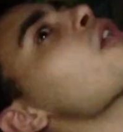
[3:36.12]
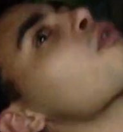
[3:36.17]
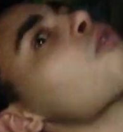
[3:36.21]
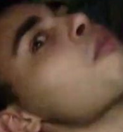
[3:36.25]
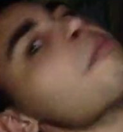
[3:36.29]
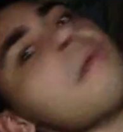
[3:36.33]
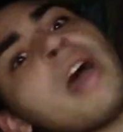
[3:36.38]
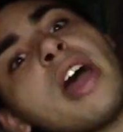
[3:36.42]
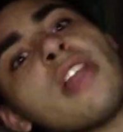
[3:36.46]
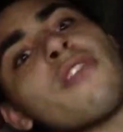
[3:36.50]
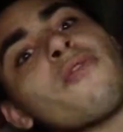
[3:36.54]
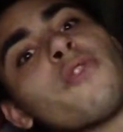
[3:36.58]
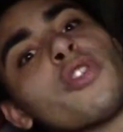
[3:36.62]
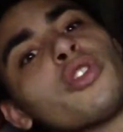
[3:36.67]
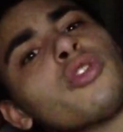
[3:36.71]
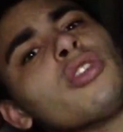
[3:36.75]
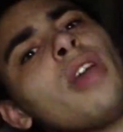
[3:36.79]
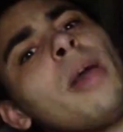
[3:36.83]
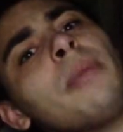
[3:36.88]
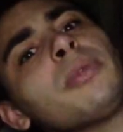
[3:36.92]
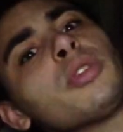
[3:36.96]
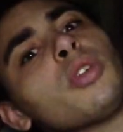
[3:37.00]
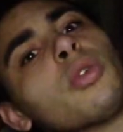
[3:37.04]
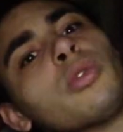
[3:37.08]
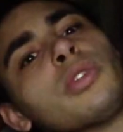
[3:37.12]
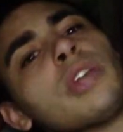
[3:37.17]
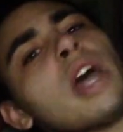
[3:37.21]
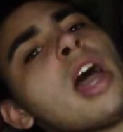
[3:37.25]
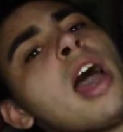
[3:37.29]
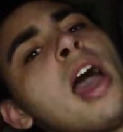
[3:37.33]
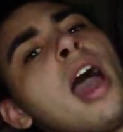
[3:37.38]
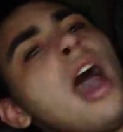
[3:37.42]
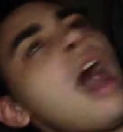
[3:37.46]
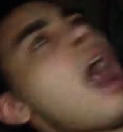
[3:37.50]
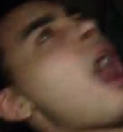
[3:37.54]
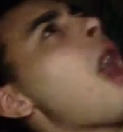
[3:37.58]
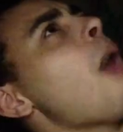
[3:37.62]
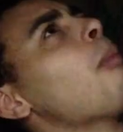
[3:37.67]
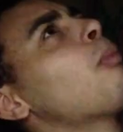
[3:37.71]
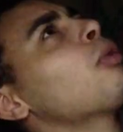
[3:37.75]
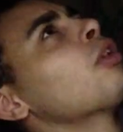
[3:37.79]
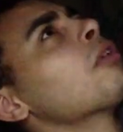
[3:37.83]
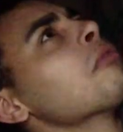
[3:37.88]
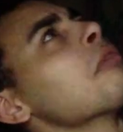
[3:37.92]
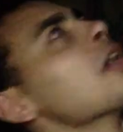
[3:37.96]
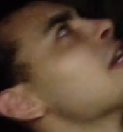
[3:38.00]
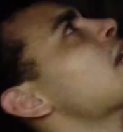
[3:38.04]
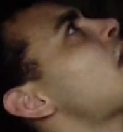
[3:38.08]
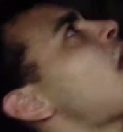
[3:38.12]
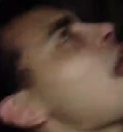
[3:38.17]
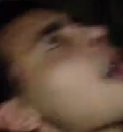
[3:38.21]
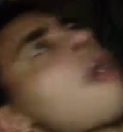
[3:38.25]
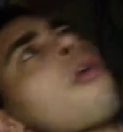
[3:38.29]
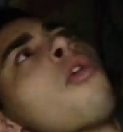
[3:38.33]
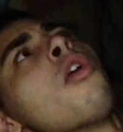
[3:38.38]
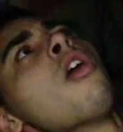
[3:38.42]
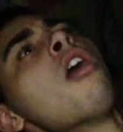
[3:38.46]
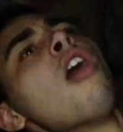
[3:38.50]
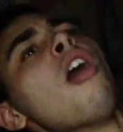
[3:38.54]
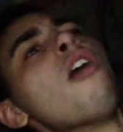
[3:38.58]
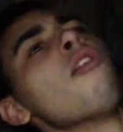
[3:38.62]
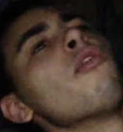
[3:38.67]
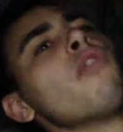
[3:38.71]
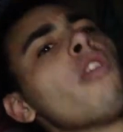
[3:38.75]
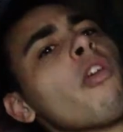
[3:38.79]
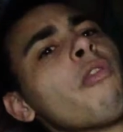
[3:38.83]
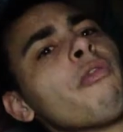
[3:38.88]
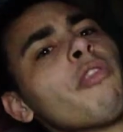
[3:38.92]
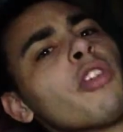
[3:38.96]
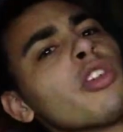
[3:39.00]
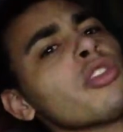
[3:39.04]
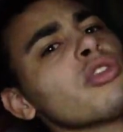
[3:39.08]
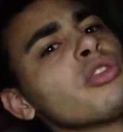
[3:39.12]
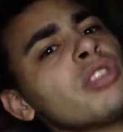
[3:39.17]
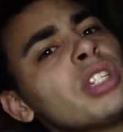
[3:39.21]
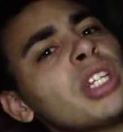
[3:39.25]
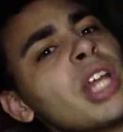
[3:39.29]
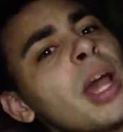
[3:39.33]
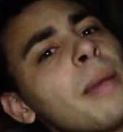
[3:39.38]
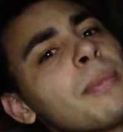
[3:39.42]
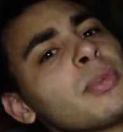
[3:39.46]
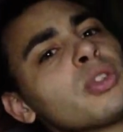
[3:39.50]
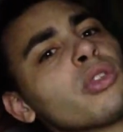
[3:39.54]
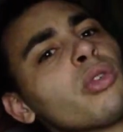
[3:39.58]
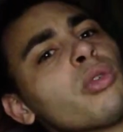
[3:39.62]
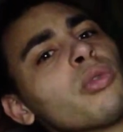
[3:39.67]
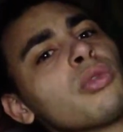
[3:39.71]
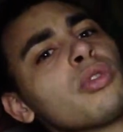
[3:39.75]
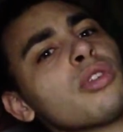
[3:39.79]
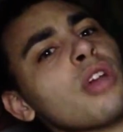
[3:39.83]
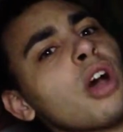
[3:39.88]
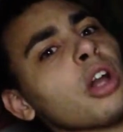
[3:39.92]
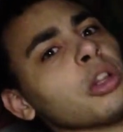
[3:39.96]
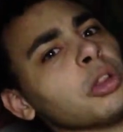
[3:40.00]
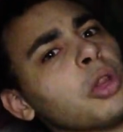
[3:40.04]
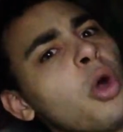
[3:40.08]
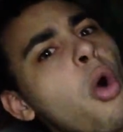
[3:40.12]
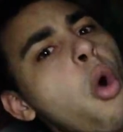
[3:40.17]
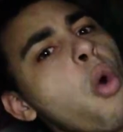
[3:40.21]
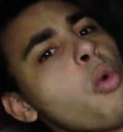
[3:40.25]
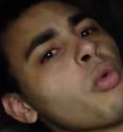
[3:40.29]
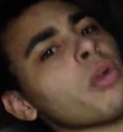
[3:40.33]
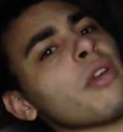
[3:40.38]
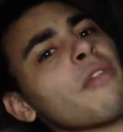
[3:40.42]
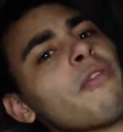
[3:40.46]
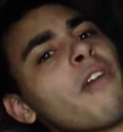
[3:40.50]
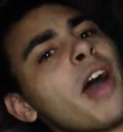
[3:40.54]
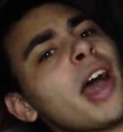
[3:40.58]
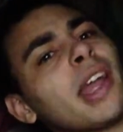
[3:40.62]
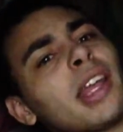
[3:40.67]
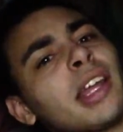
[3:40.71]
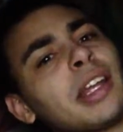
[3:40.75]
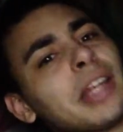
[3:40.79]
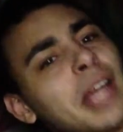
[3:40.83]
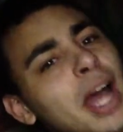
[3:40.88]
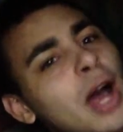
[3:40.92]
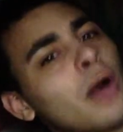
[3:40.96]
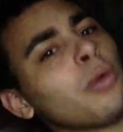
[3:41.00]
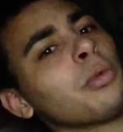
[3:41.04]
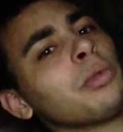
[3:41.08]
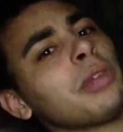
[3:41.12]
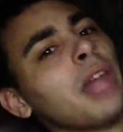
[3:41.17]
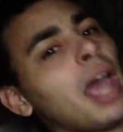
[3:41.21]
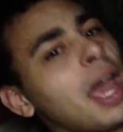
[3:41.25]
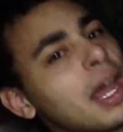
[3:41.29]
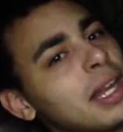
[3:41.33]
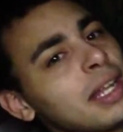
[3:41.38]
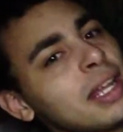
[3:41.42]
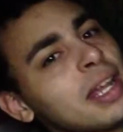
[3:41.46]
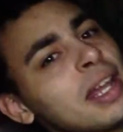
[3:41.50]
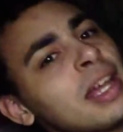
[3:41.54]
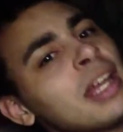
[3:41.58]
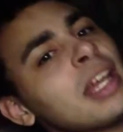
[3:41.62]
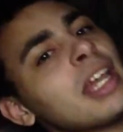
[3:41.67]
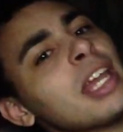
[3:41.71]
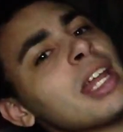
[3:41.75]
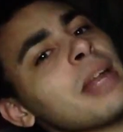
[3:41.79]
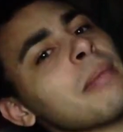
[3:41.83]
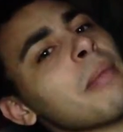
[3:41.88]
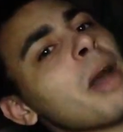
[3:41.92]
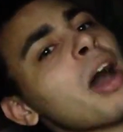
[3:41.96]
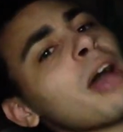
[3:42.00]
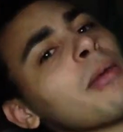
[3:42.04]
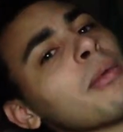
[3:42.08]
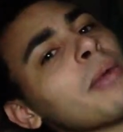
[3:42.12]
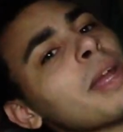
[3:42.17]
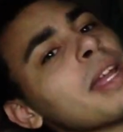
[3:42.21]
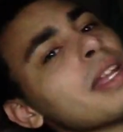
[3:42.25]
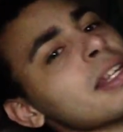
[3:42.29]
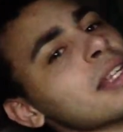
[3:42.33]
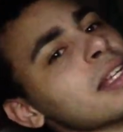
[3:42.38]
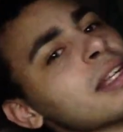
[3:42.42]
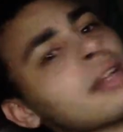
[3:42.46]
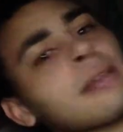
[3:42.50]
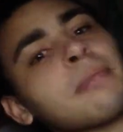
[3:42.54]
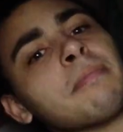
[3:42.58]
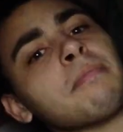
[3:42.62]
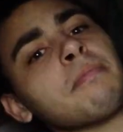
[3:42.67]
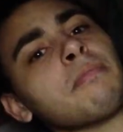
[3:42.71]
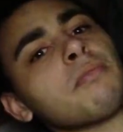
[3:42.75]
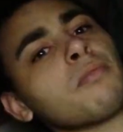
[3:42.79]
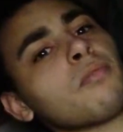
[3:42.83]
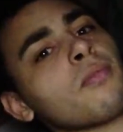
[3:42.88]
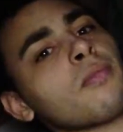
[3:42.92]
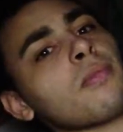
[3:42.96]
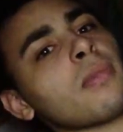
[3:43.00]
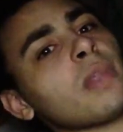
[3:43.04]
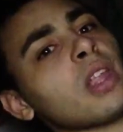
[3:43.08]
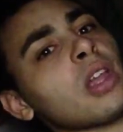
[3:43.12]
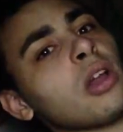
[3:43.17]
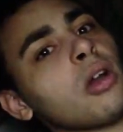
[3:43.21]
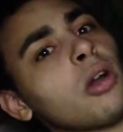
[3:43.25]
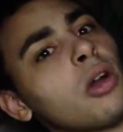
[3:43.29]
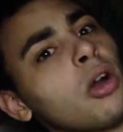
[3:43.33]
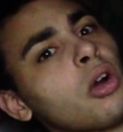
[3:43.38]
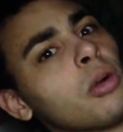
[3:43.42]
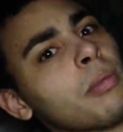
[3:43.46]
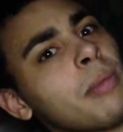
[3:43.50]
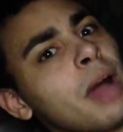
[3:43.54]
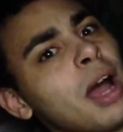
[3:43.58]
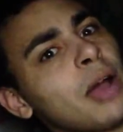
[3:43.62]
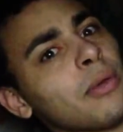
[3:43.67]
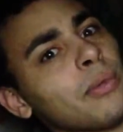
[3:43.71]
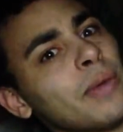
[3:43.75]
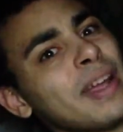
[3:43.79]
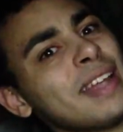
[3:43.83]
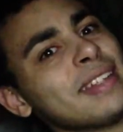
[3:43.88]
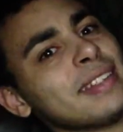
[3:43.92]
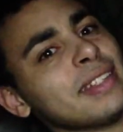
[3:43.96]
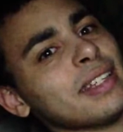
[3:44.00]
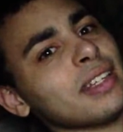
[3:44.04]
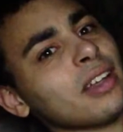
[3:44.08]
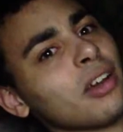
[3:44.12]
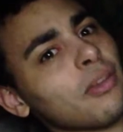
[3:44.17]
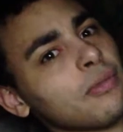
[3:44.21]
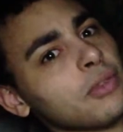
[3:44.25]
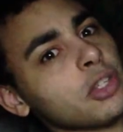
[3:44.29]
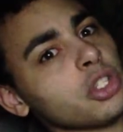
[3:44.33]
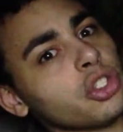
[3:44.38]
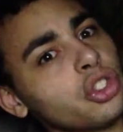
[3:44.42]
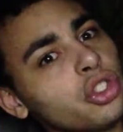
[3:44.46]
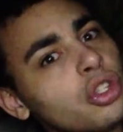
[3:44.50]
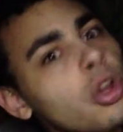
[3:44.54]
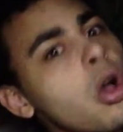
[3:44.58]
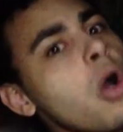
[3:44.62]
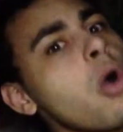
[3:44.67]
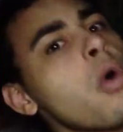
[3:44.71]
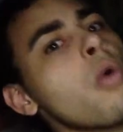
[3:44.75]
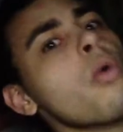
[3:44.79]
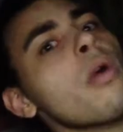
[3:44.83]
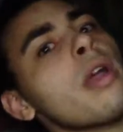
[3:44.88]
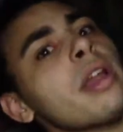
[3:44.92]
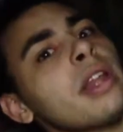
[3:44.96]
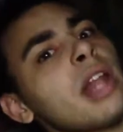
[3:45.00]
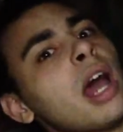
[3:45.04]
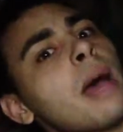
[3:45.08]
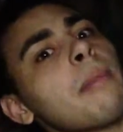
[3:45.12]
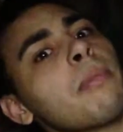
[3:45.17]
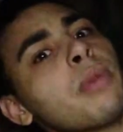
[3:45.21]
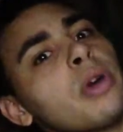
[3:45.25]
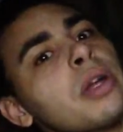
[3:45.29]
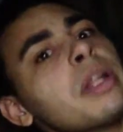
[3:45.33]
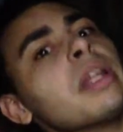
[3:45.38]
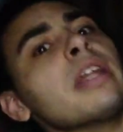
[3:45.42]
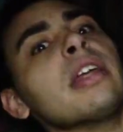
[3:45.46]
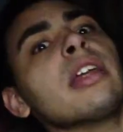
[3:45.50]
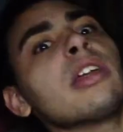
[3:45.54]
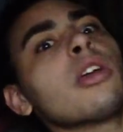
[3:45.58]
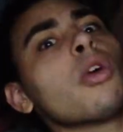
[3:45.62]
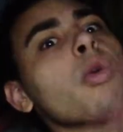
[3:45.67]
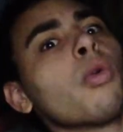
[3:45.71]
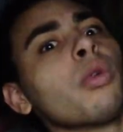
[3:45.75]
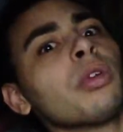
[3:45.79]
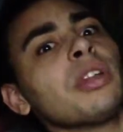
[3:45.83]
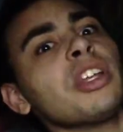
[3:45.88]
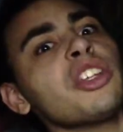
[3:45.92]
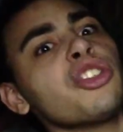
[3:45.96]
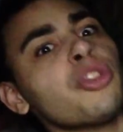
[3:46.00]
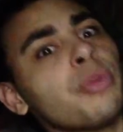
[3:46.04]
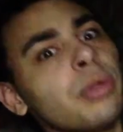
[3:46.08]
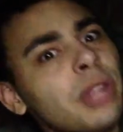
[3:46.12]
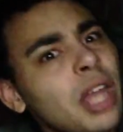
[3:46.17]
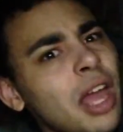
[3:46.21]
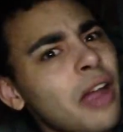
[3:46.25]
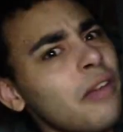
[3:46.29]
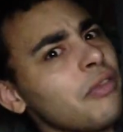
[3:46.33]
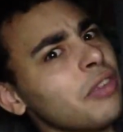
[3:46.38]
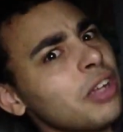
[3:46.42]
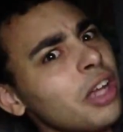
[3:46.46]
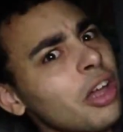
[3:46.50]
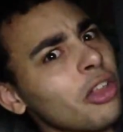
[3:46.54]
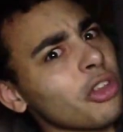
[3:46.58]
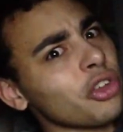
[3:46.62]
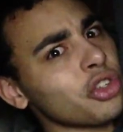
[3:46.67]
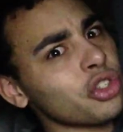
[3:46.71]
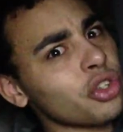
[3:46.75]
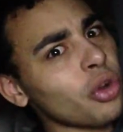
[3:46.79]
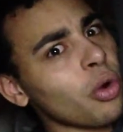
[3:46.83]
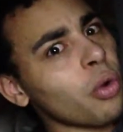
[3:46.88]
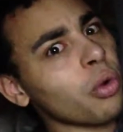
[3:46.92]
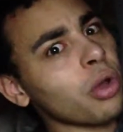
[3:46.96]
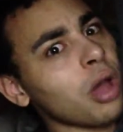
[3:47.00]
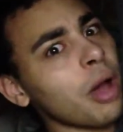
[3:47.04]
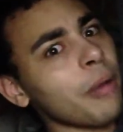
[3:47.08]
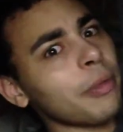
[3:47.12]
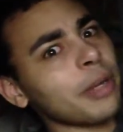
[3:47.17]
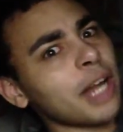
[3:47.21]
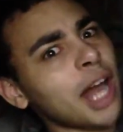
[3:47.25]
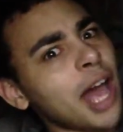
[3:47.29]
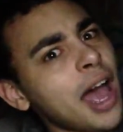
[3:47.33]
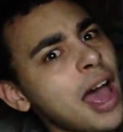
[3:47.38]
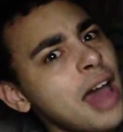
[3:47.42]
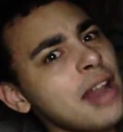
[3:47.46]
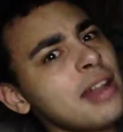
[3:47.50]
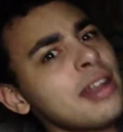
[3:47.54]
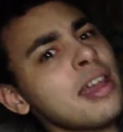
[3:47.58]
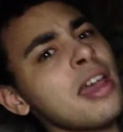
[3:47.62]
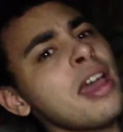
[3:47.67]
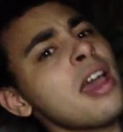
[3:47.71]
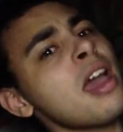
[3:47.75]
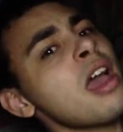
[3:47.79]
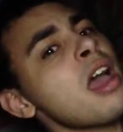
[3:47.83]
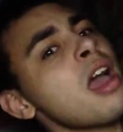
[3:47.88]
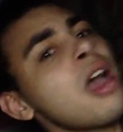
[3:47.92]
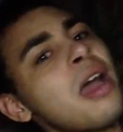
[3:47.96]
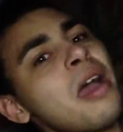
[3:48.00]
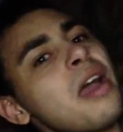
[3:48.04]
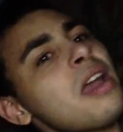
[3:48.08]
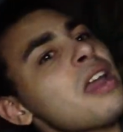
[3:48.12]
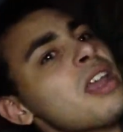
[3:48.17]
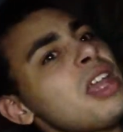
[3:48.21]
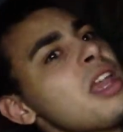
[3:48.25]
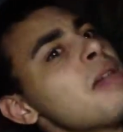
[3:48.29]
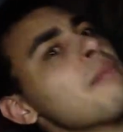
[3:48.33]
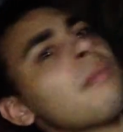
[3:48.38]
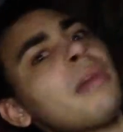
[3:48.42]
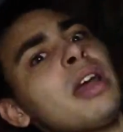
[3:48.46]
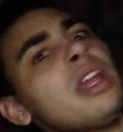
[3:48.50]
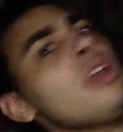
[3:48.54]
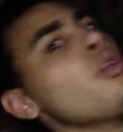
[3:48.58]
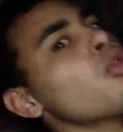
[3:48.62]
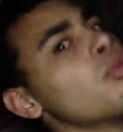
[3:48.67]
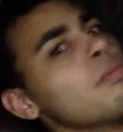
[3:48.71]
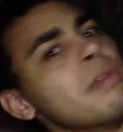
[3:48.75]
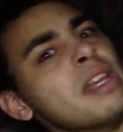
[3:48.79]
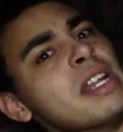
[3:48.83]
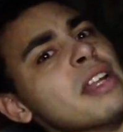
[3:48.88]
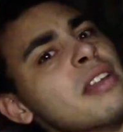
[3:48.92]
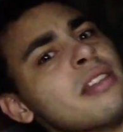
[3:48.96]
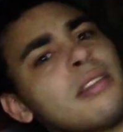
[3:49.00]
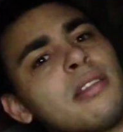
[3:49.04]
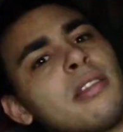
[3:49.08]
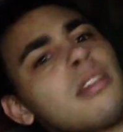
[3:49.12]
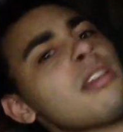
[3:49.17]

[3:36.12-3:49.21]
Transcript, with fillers: off the bat. First three episodes, I'll put it right now. For the first three episodes alone, if I could count that in my rating, or my rating of the show, and I put it in correlation with every other show coming on, it, it would beat